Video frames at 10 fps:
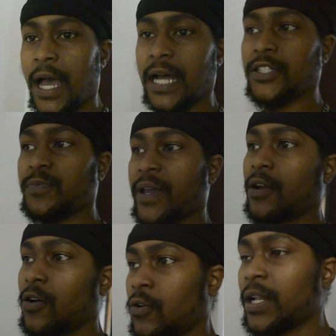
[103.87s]
I just made
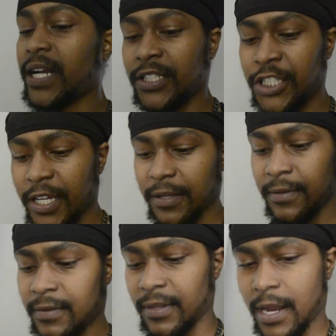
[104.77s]
a whole lot of chicken
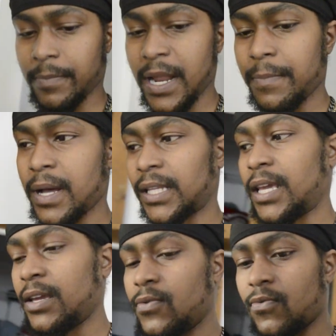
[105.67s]
that I'm not about to
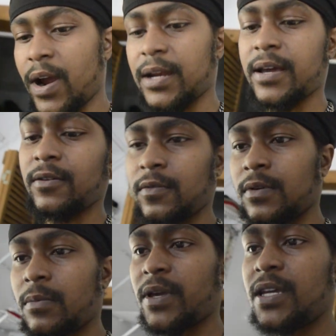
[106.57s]
eat right now.
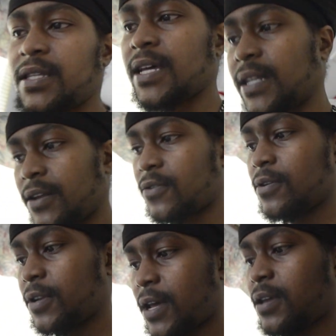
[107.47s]
I'm going to eat that later
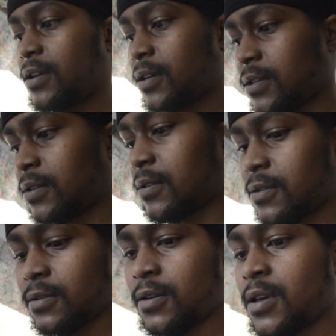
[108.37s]
on tonight, because
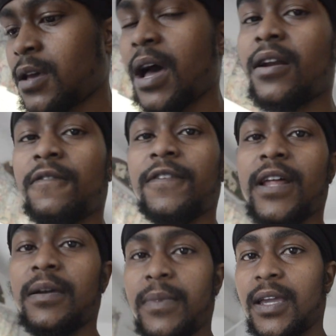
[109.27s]
I don't feel
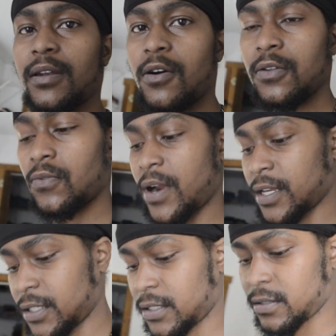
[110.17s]
like making all the
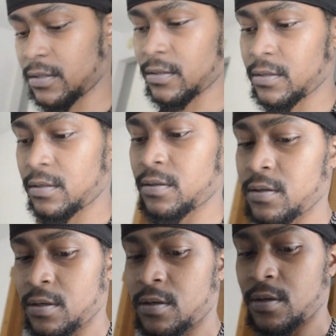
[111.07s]
rice.
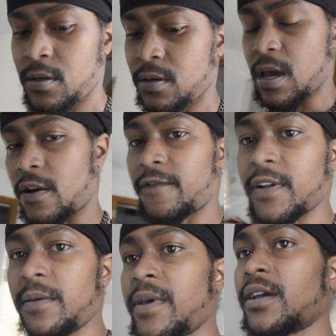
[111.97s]
I don't feel
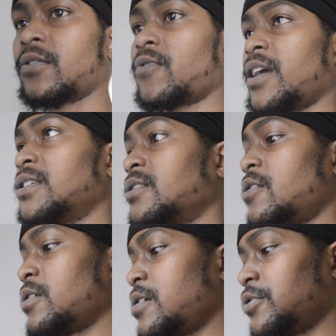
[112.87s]
like making the rice and
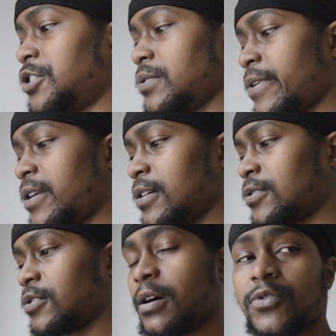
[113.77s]
all the other shit right now.
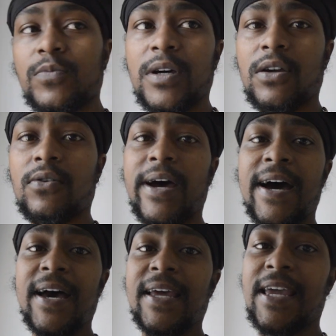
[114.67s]
So I'm just about to go to
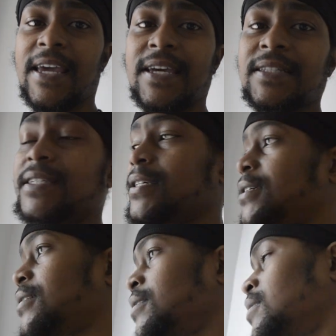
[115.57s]
Hot Heads,
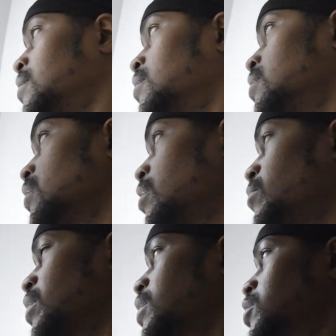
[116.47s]
get
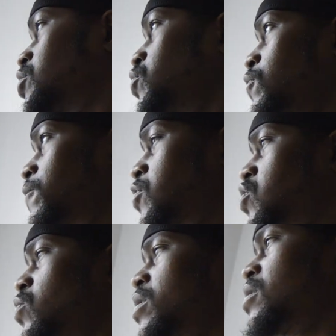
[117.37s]
me a little two for
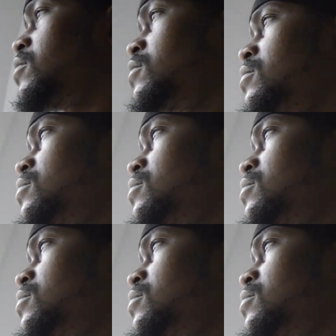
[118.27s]
twelve.